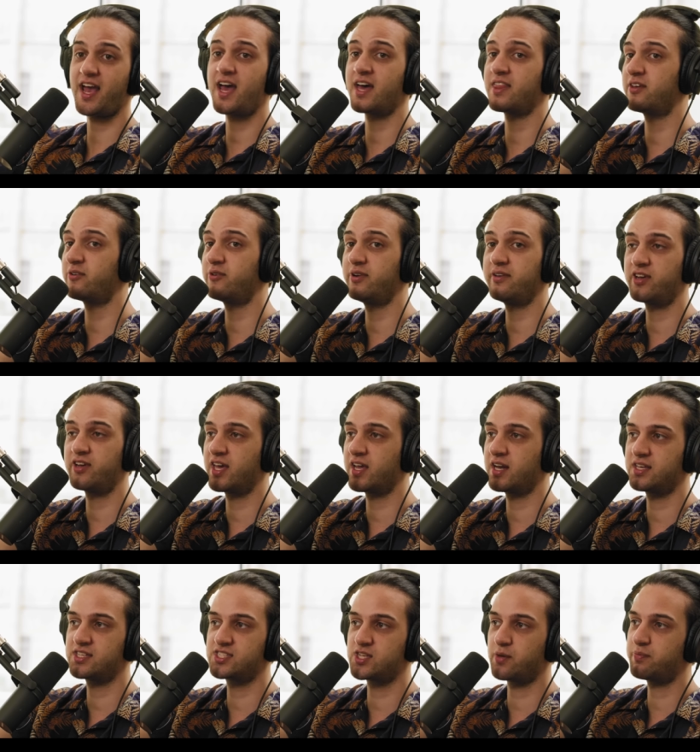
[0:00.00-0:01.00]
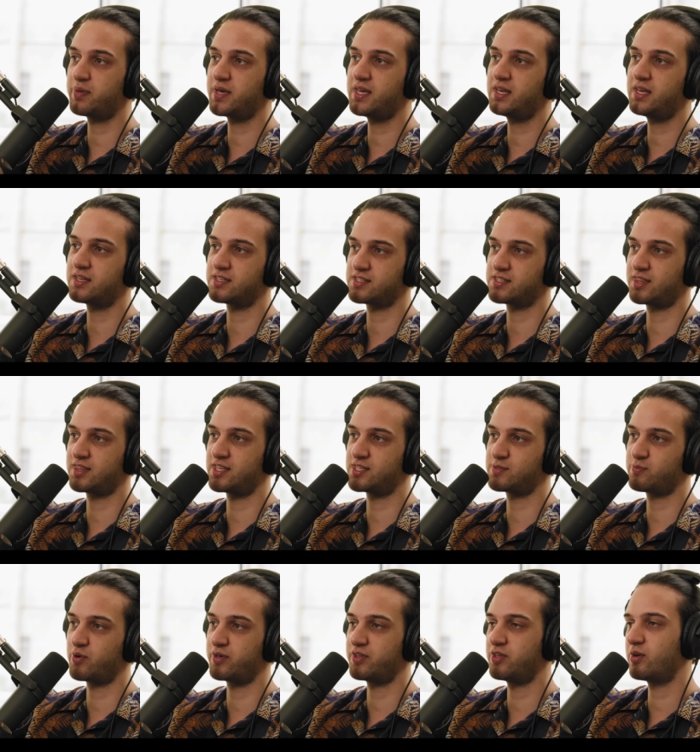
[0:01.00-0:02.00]
And they're even getting subpoenas at
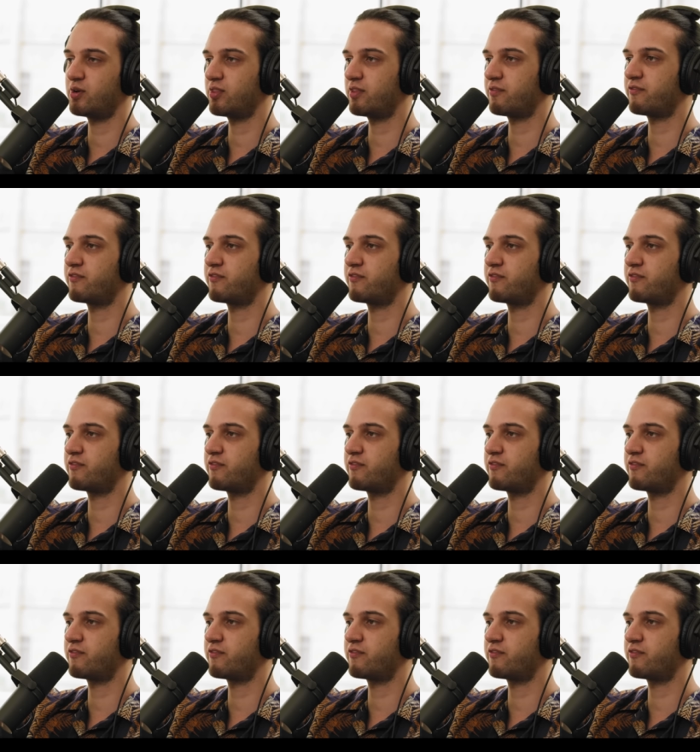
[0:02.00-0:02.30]
this point. You know, the